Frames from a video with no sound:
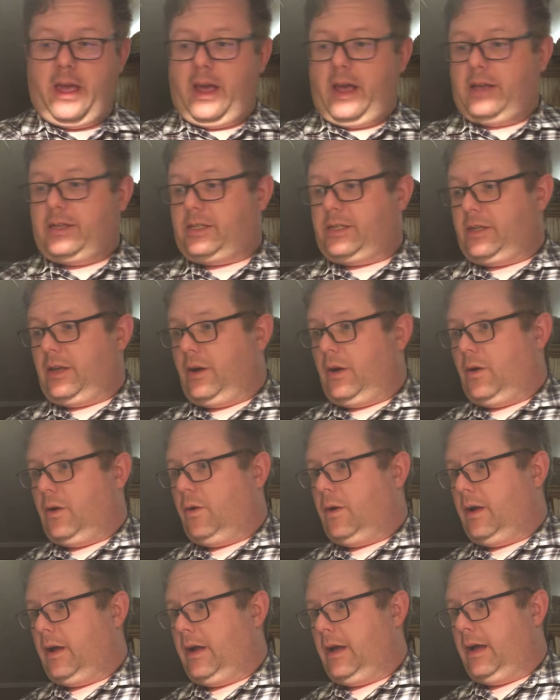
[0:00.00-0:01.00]

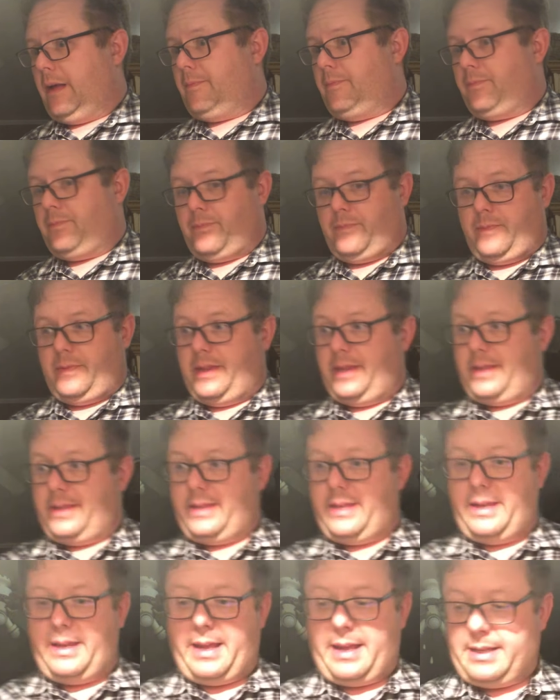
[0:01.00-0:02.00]
So
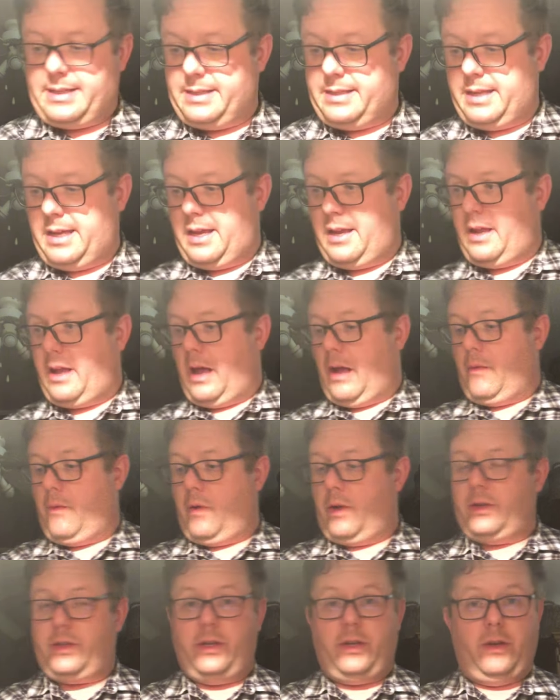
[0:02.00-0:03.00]
the next thing I
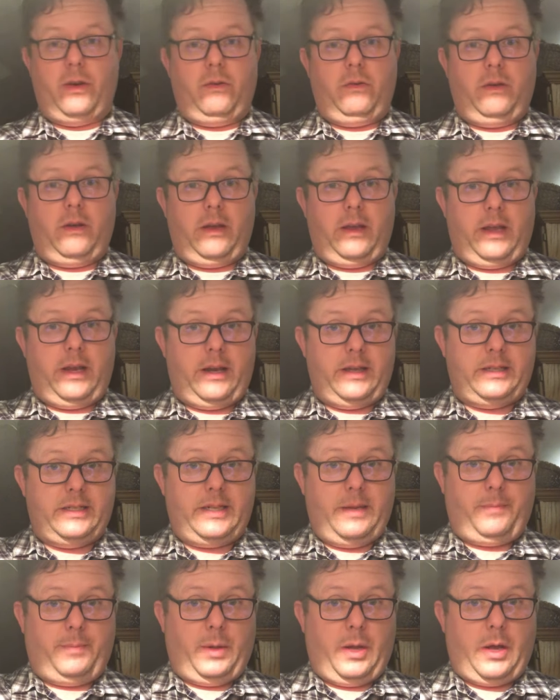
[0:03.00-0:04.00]
want to do in a
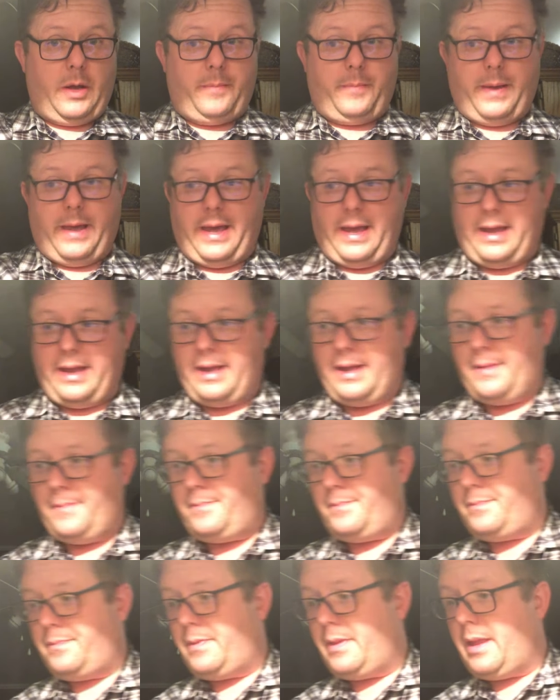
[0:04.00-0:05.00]
Ziploc bag
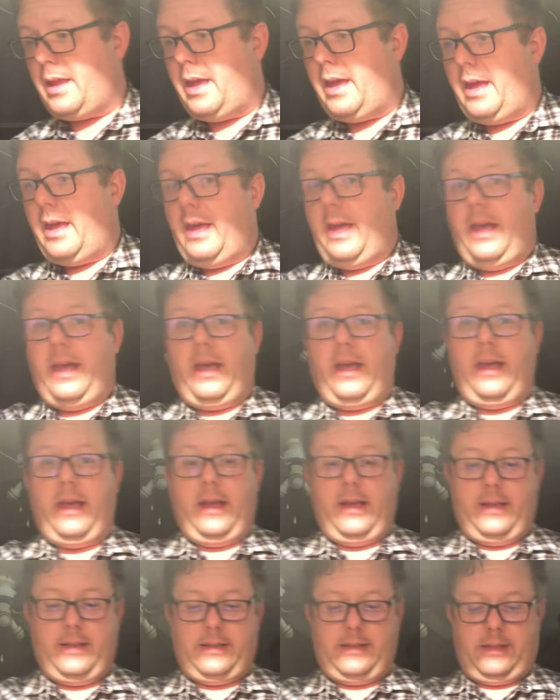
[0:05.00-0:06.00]

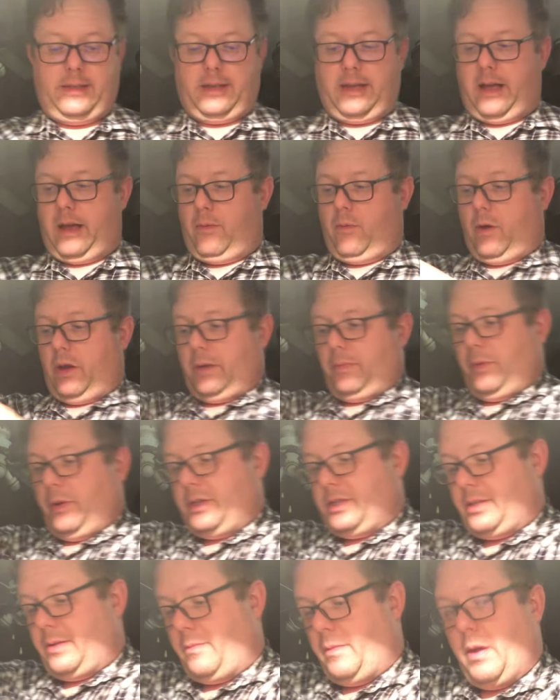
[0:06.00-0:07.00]
is I want to put
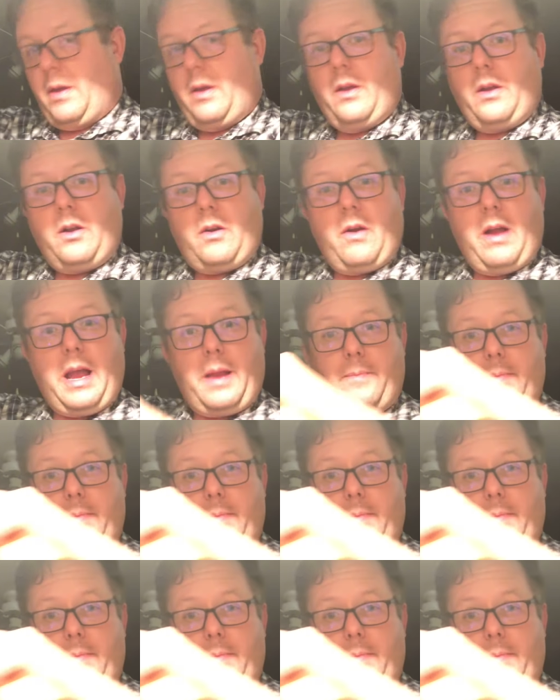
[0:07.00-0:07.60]
some cracked